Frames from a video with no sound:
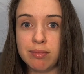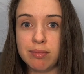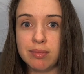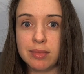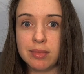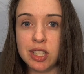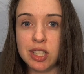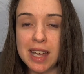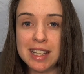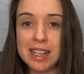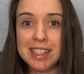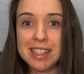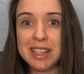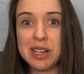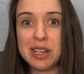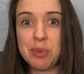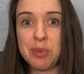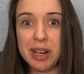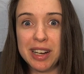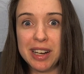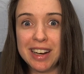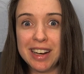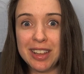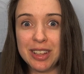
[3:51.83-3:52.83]
testing one
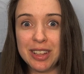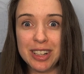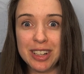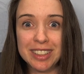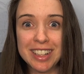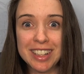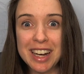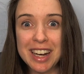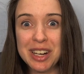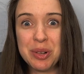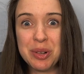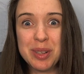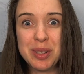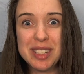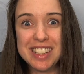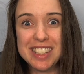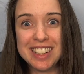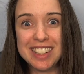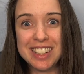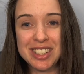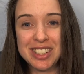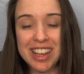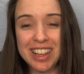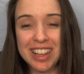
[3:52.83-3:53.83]
another, kind of quizzing
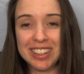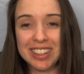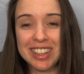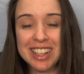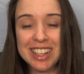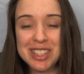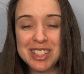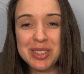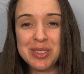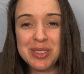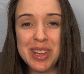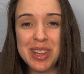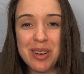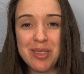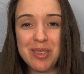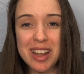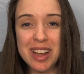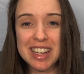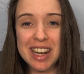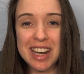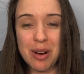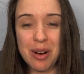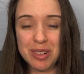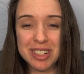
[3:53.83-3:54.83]
each other. Let's do that right
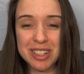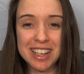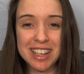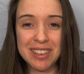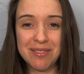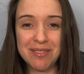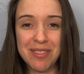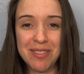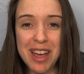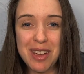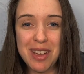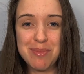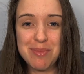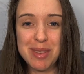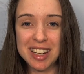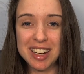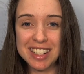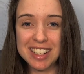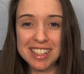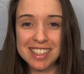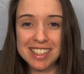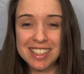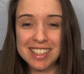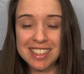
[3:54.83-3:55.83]
now. We're taking 5
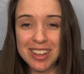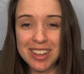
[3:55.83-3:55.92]
minutes.